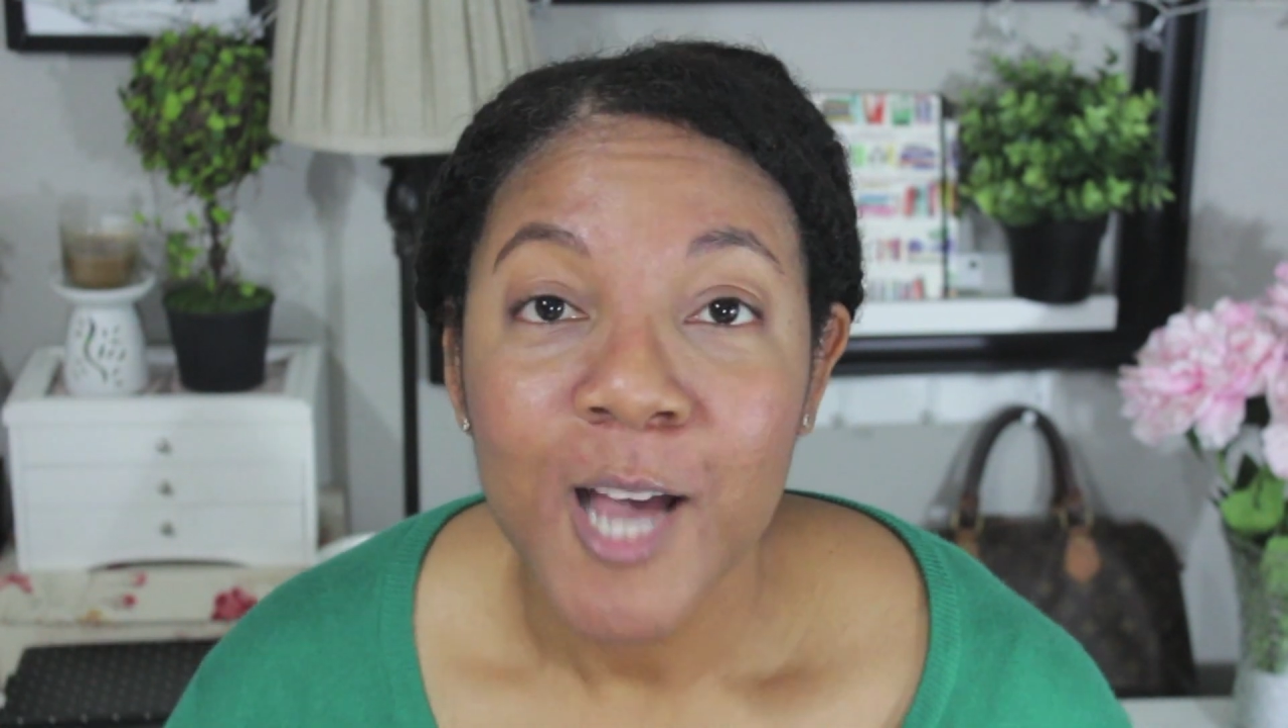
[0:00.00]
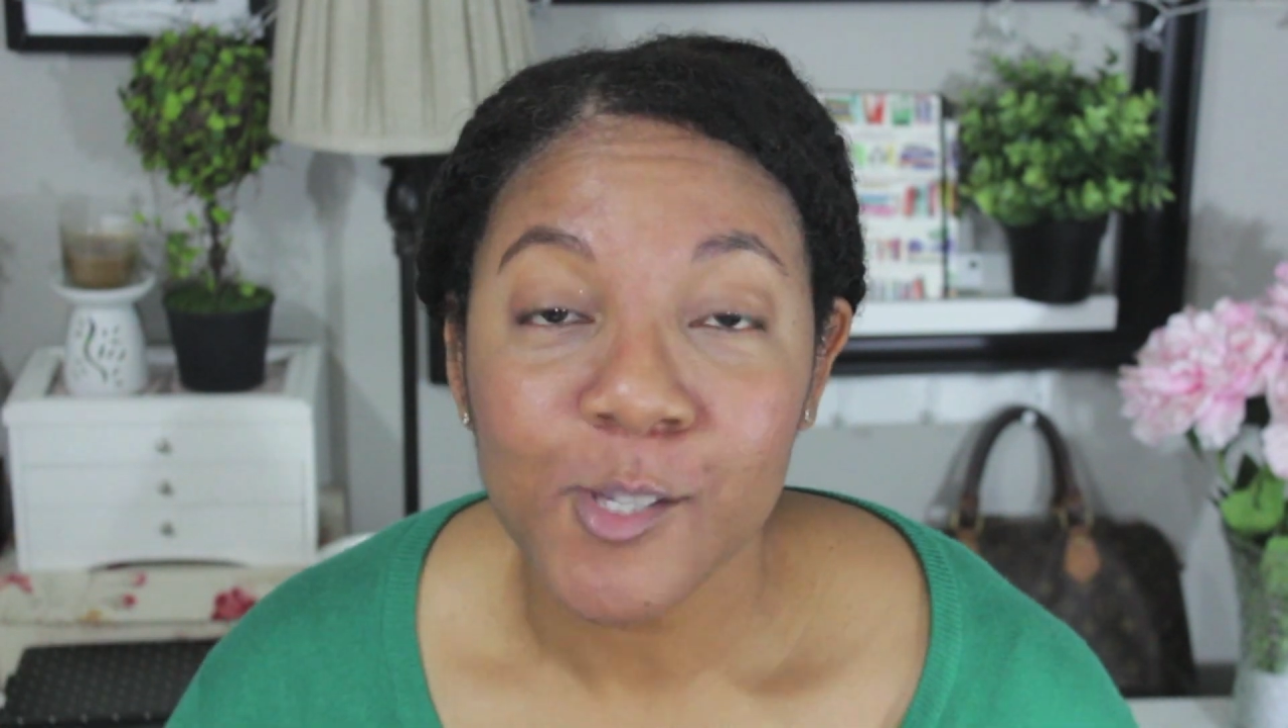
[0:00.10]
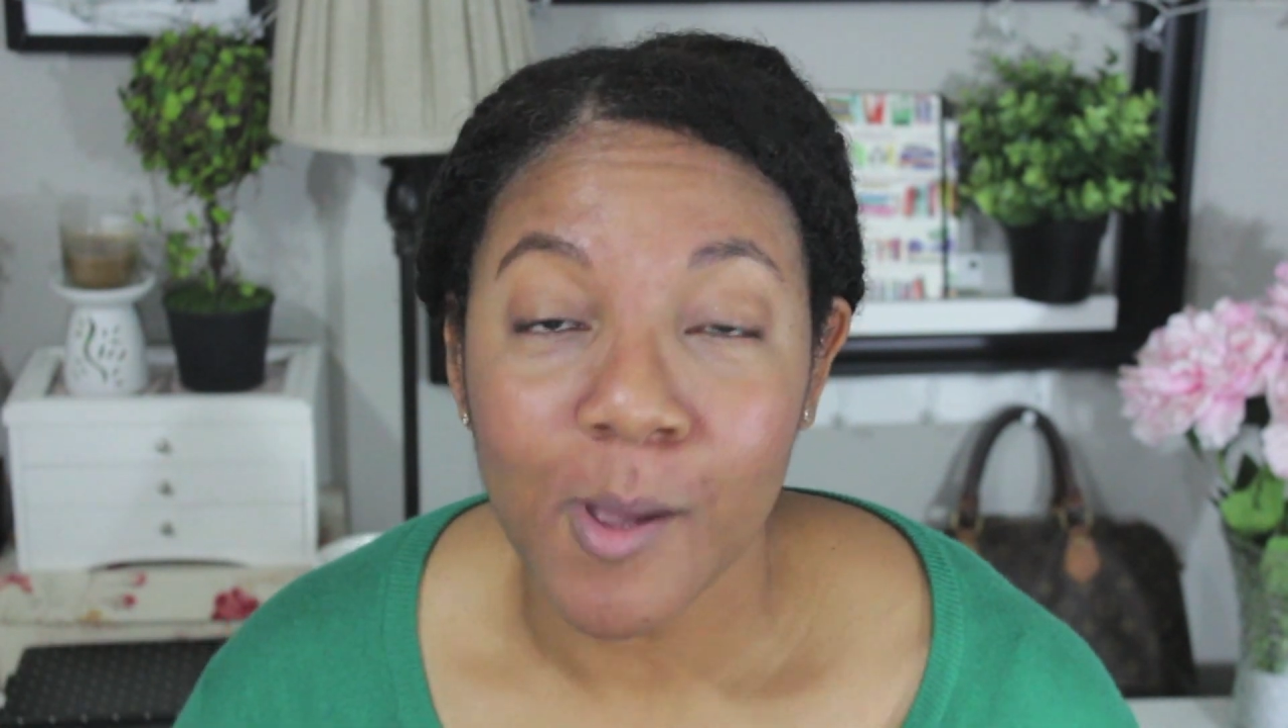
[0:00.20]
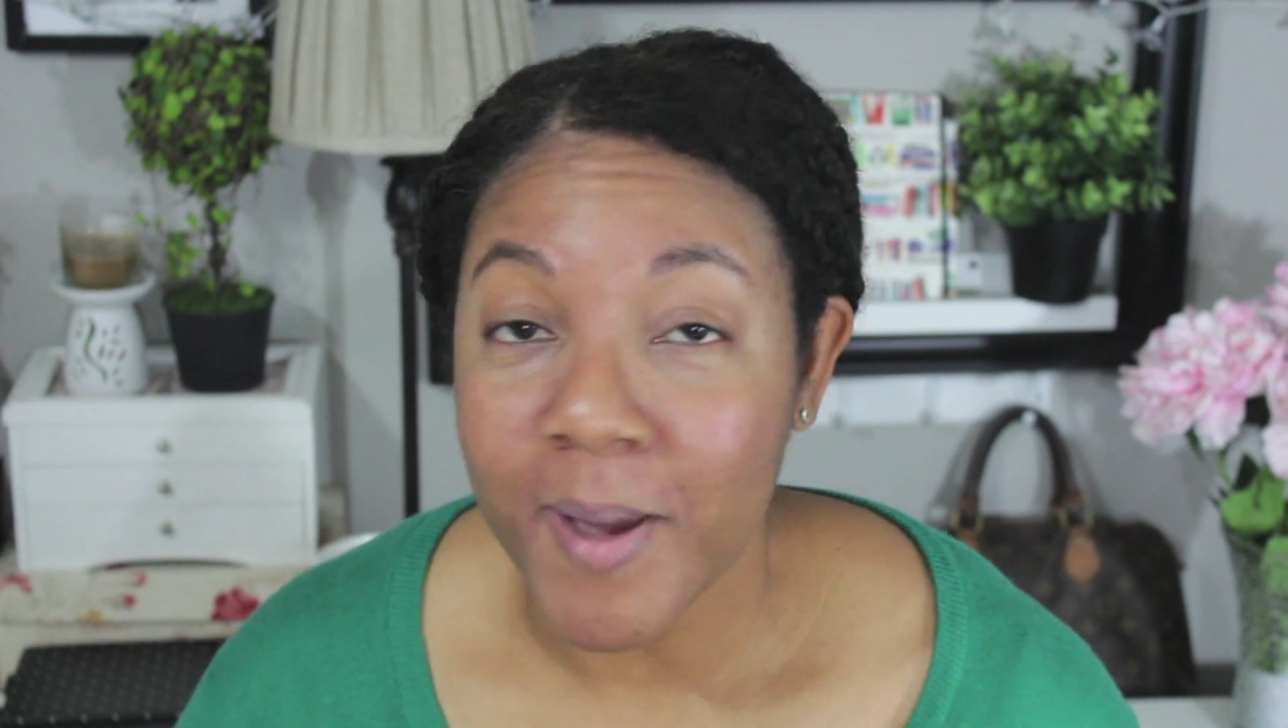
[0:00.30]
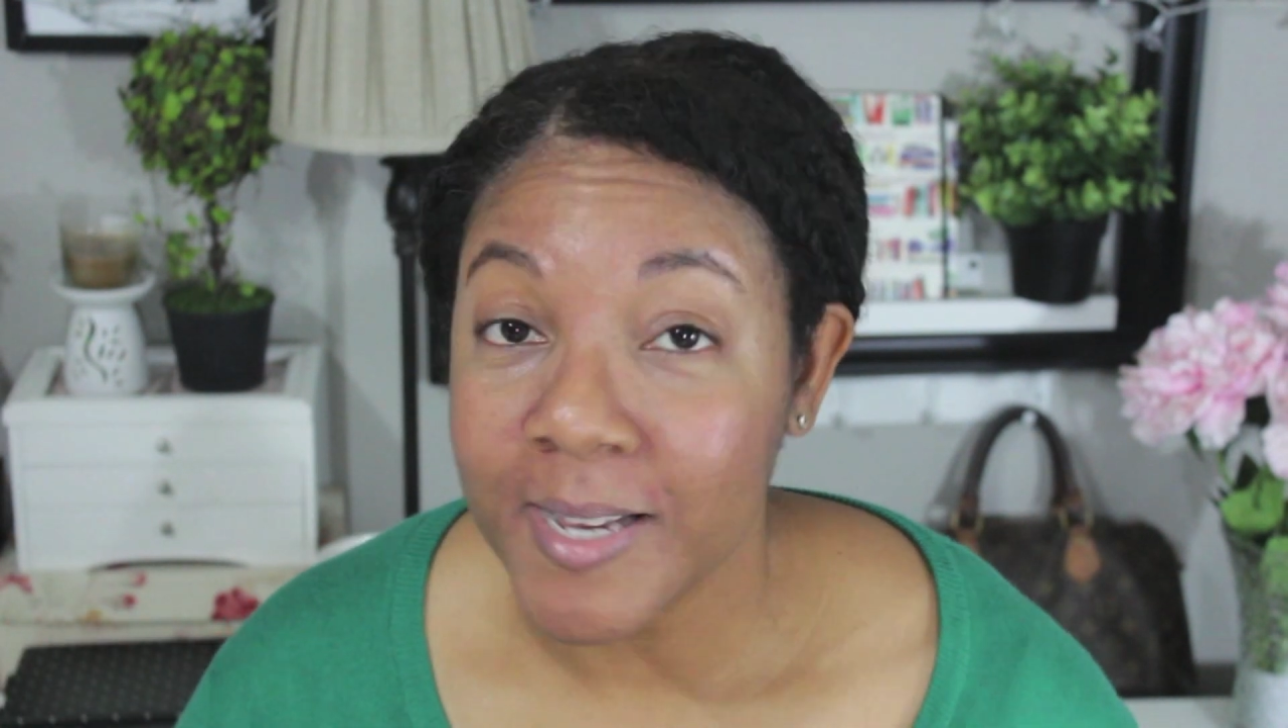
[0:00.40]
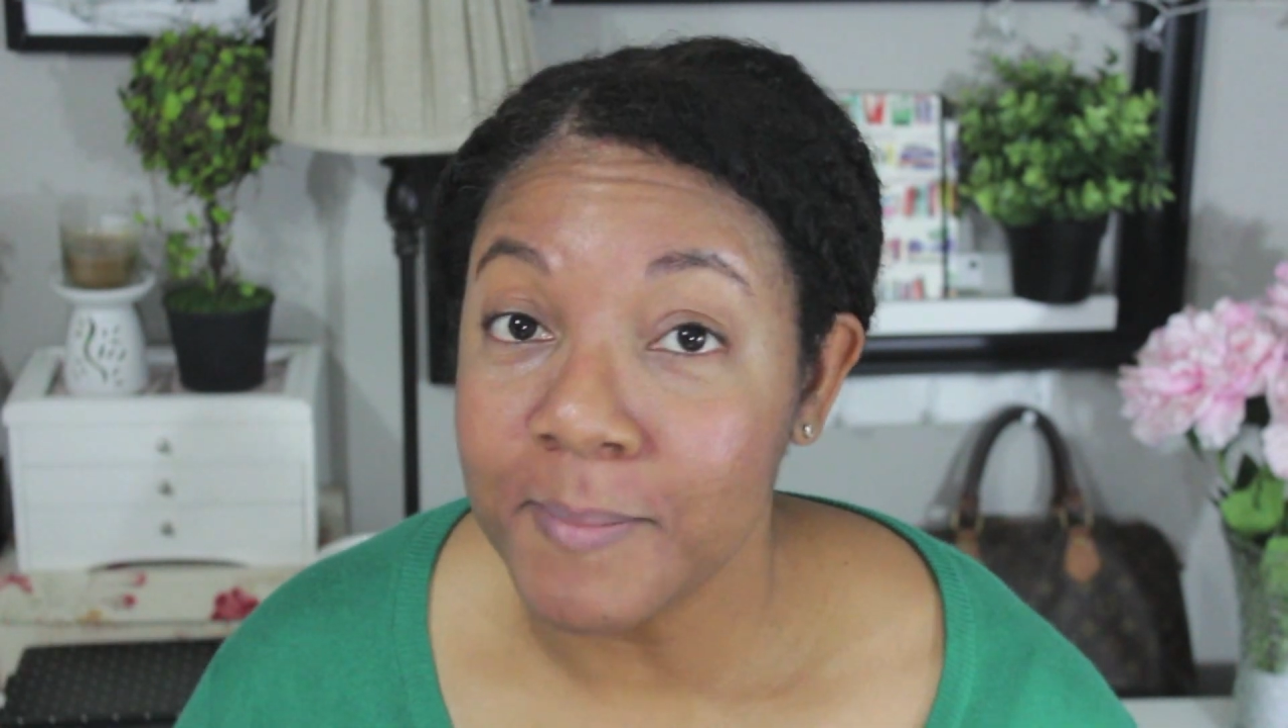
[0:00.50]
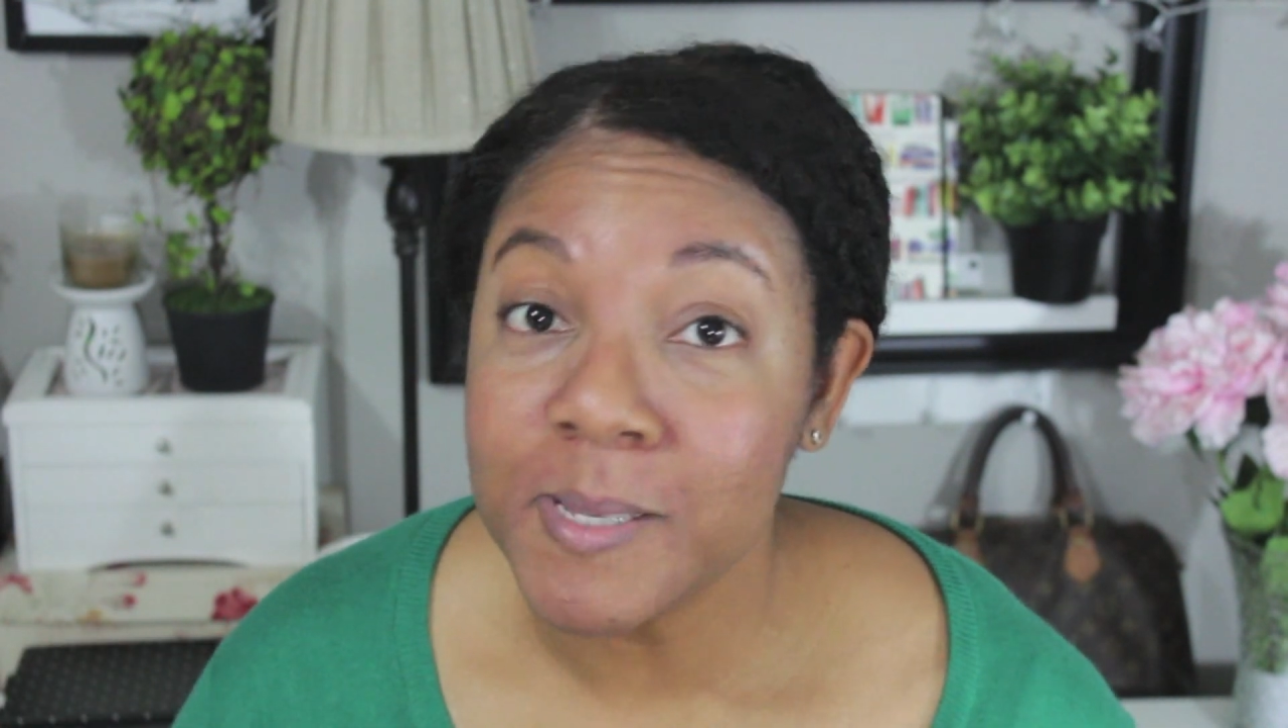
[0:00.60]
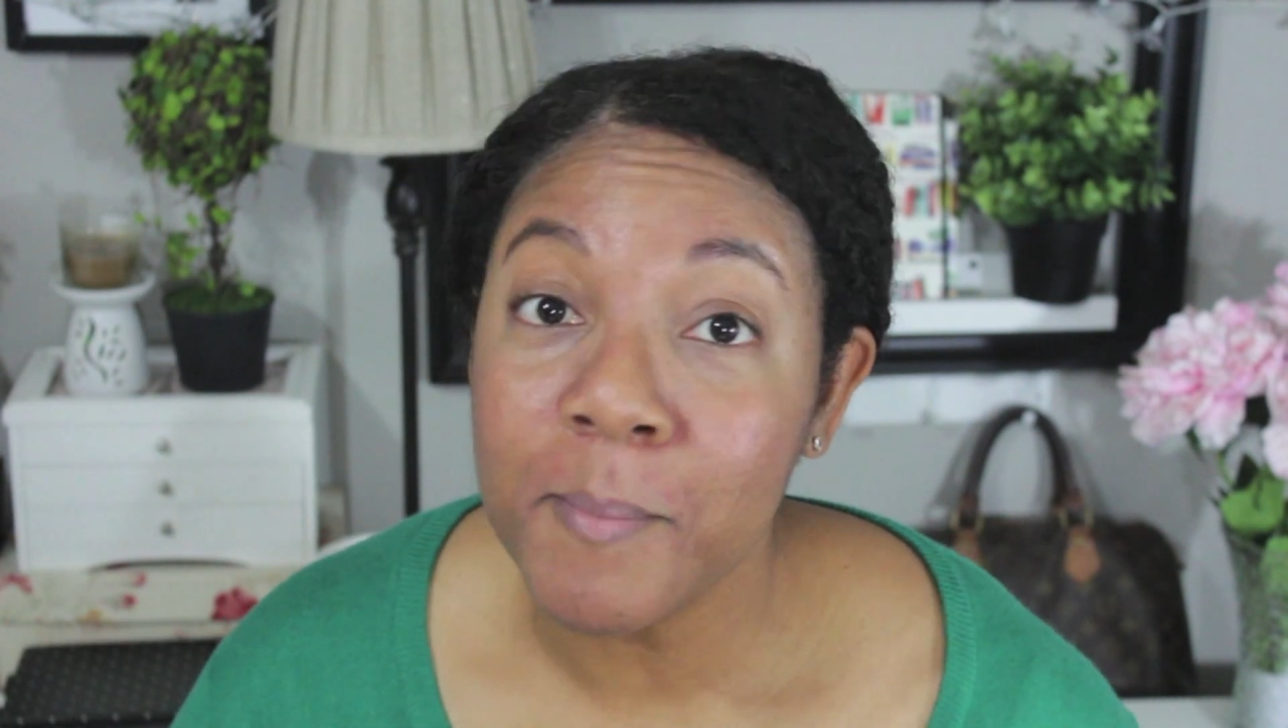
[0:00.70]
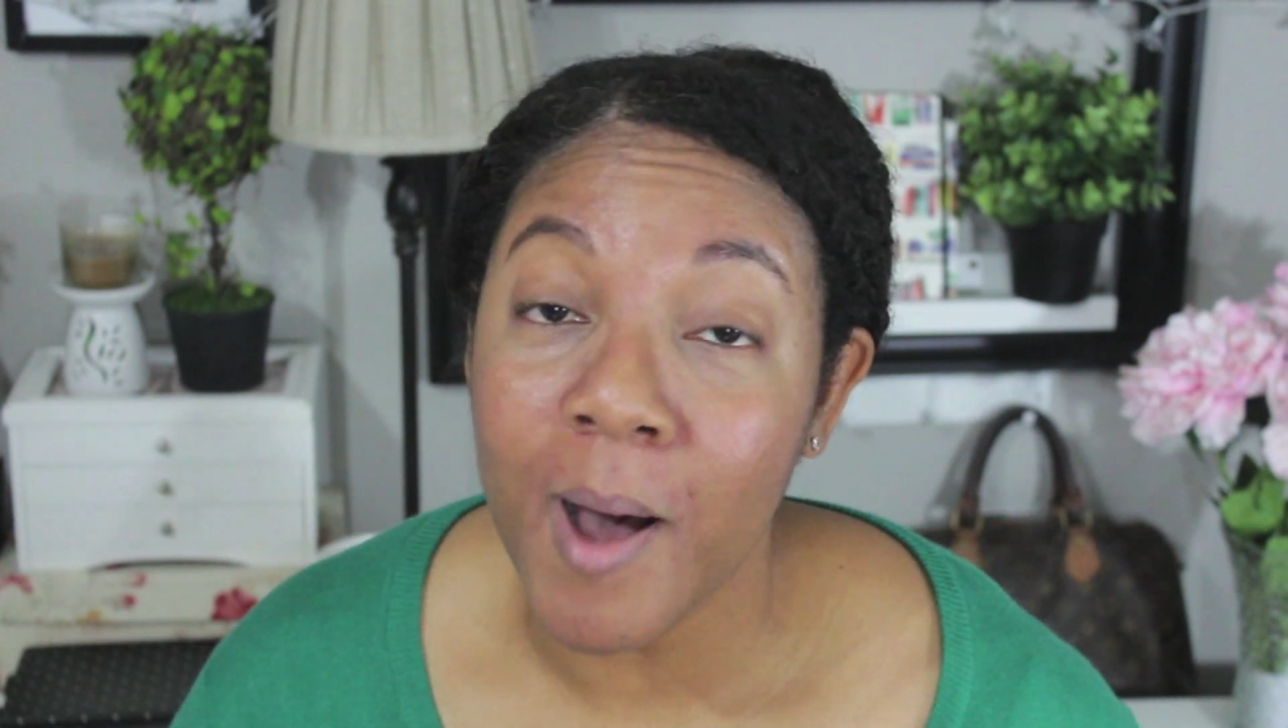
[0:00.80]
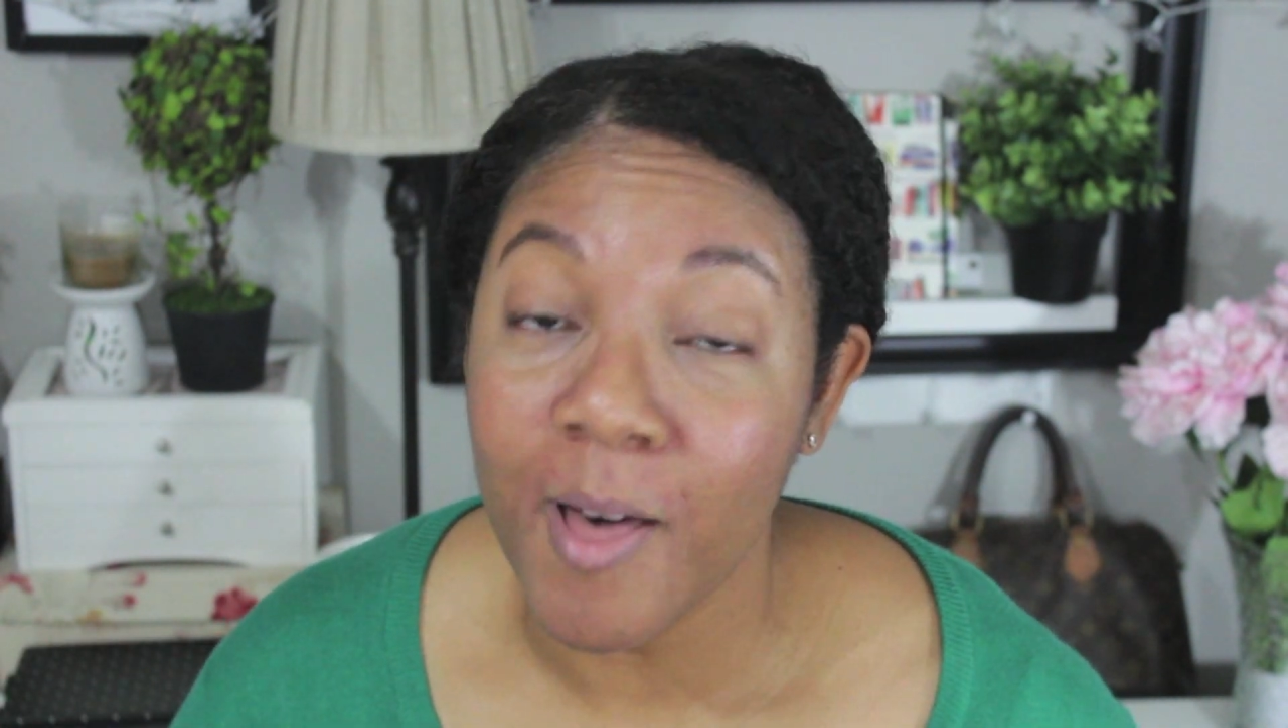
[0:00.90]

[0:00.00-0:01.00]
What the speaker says: So I picked up some